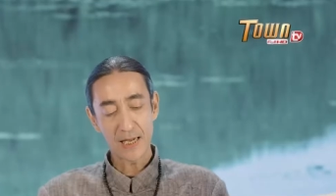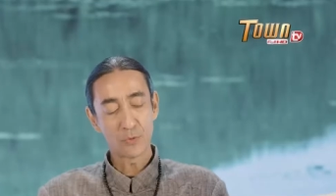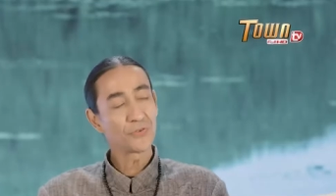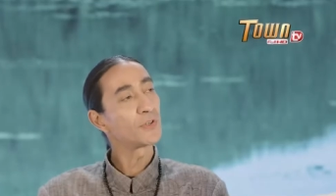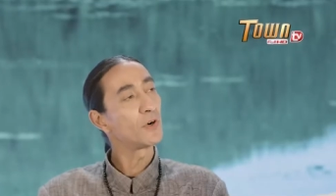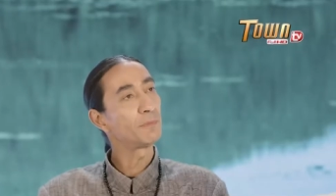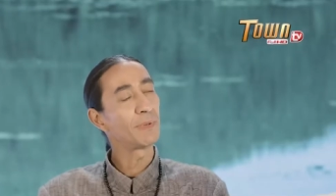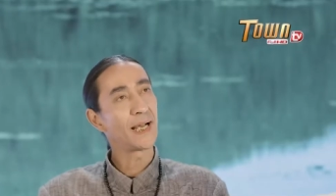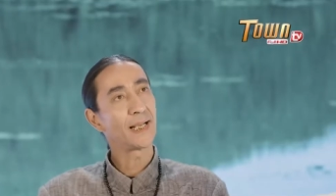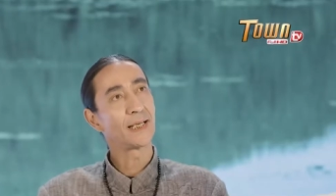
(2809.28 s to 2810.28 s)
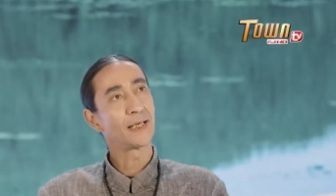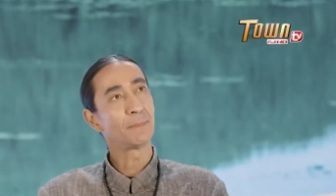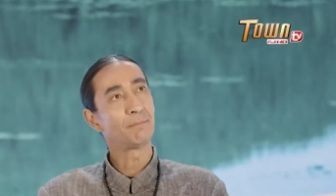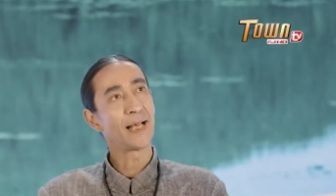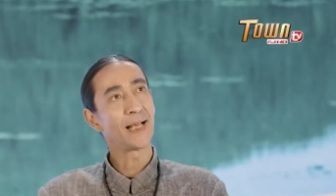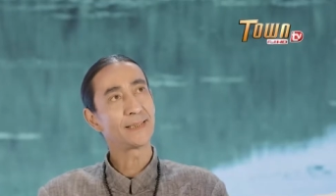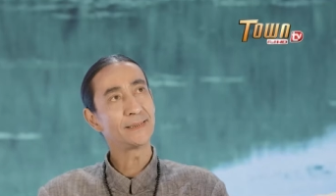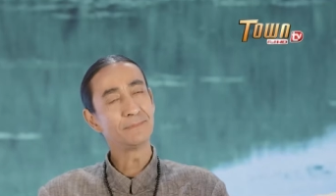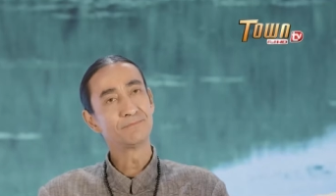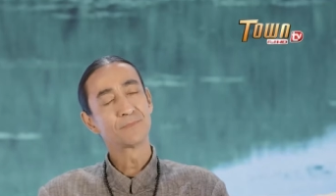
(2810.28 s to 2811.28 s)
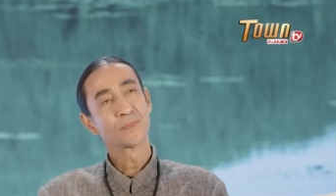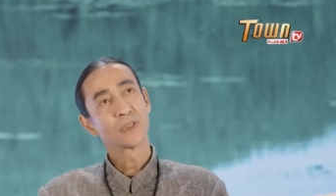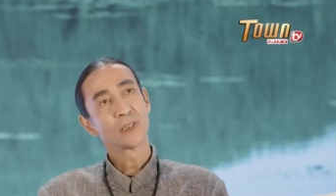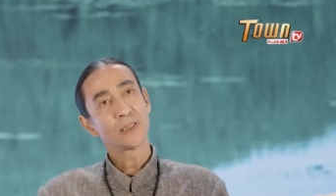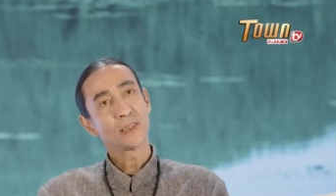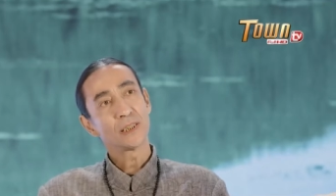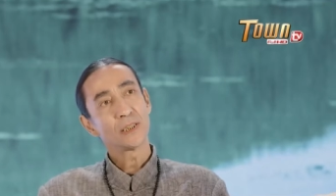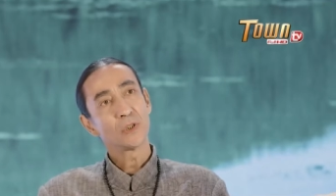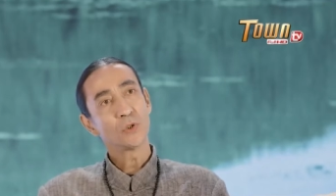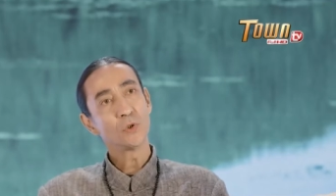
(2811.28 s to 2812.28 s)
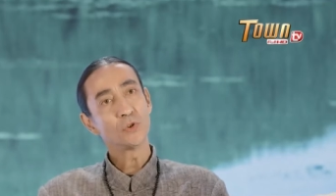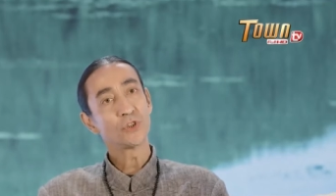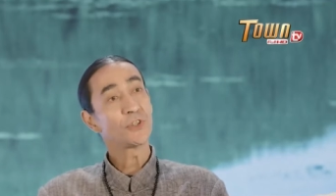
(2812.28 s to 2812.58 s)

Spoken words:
I was called by a man who